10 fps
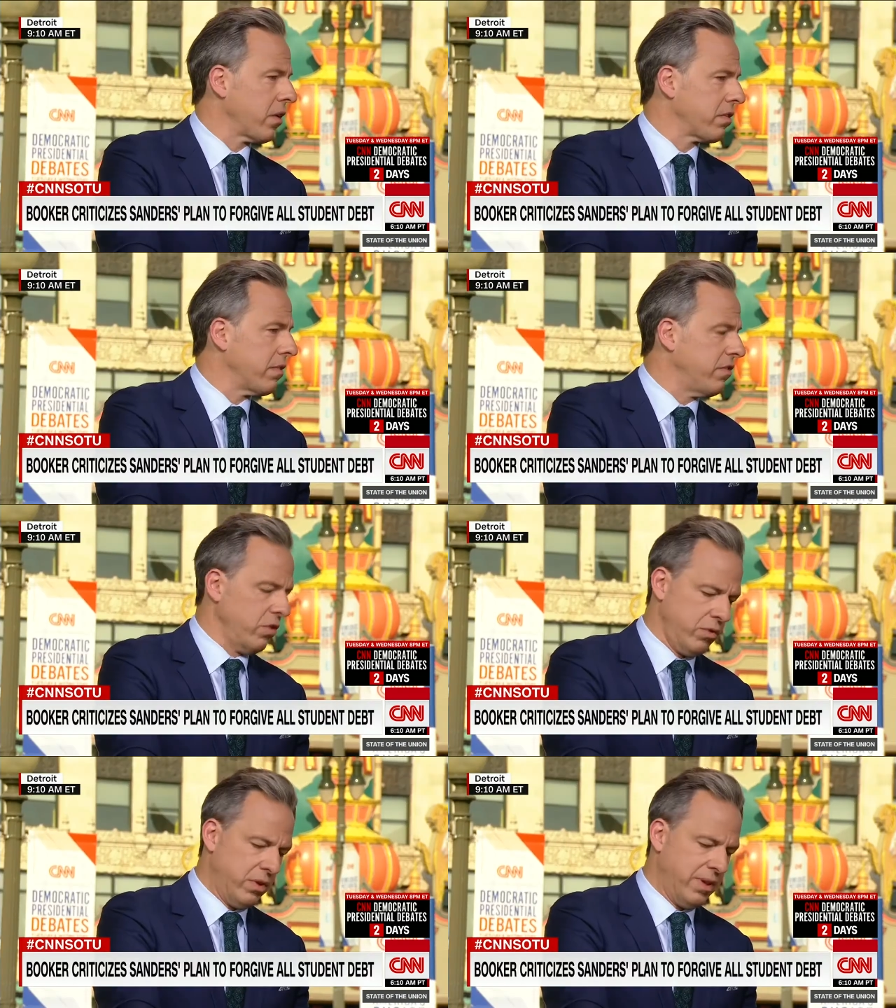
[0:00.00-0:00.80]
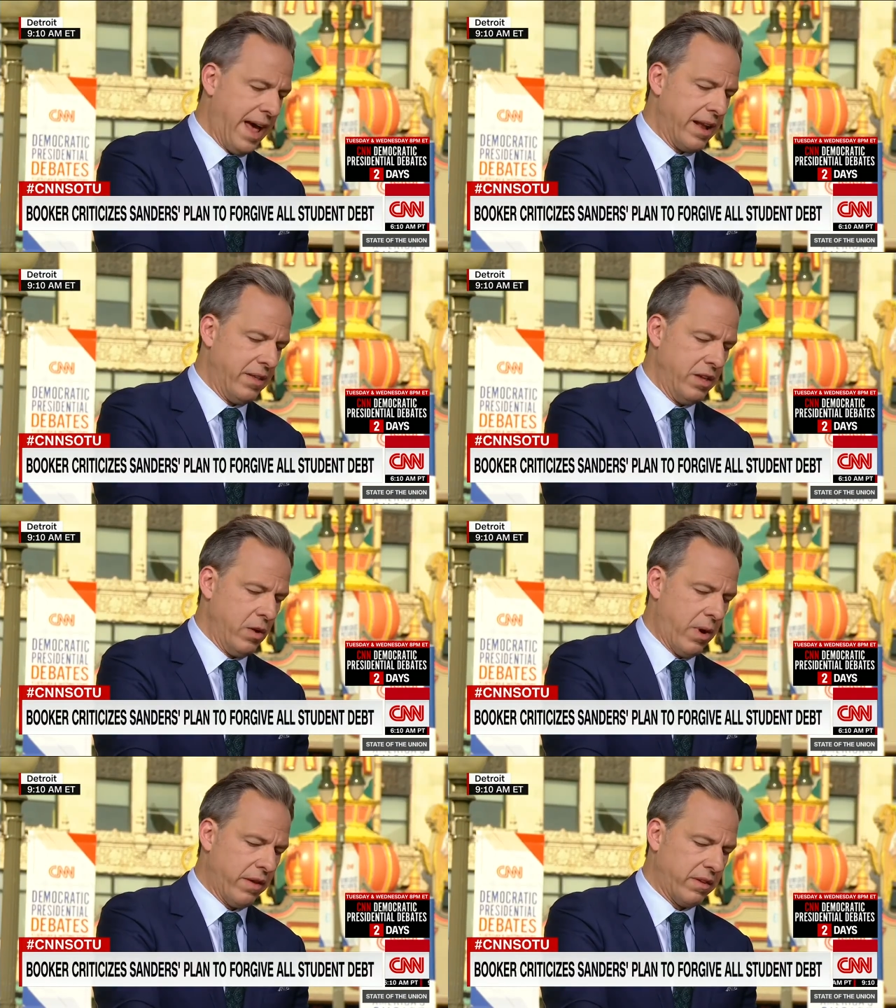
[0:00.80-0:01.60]
dollars of student debt in the
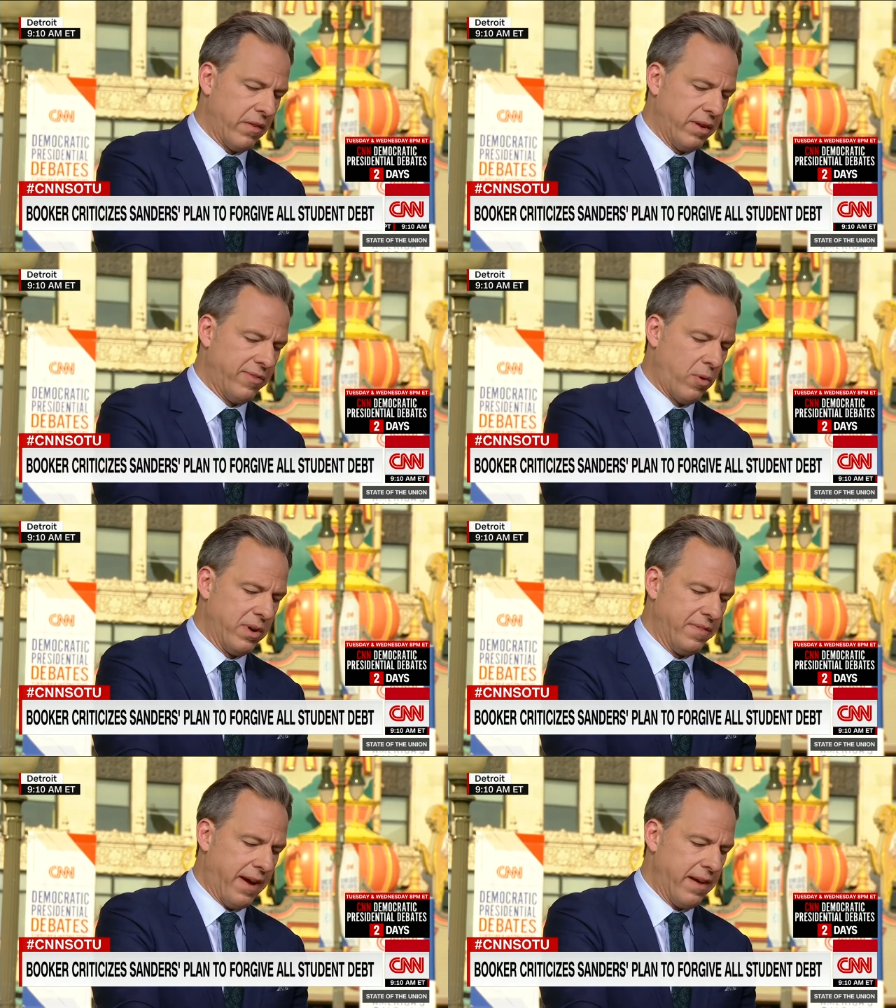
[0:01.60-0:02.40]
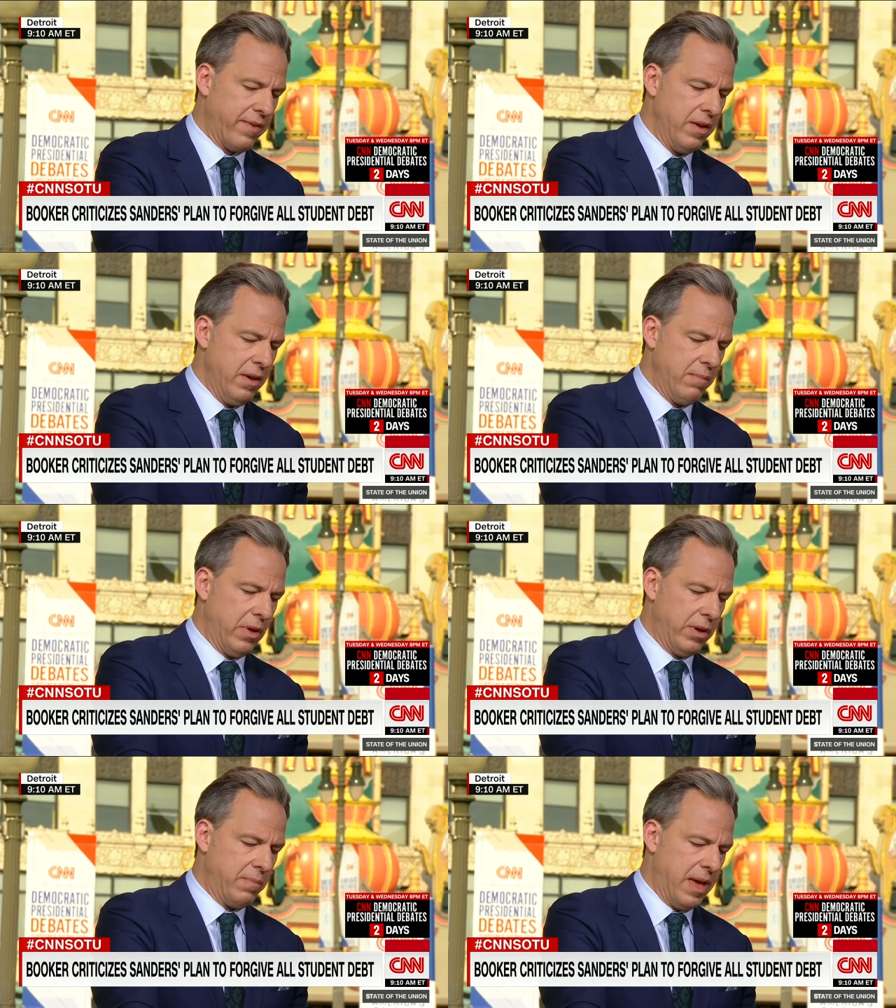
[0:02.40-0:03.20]
U S, covering forty-five
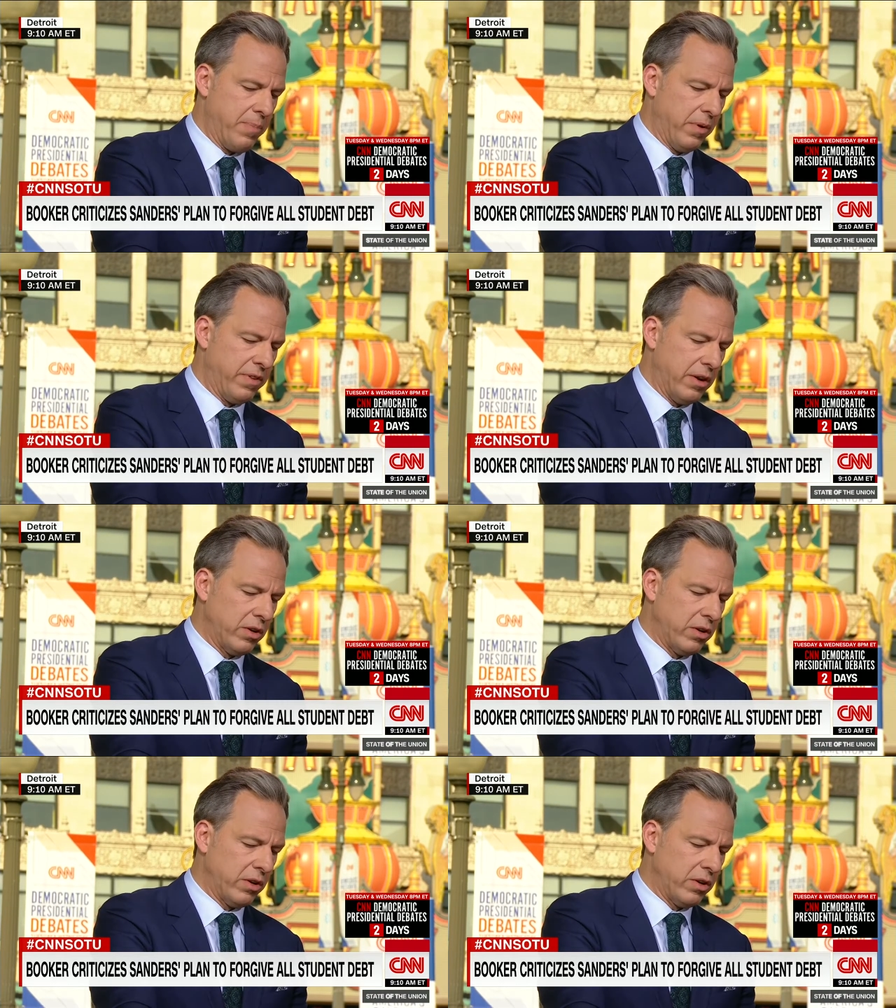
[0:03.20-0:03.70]
million people.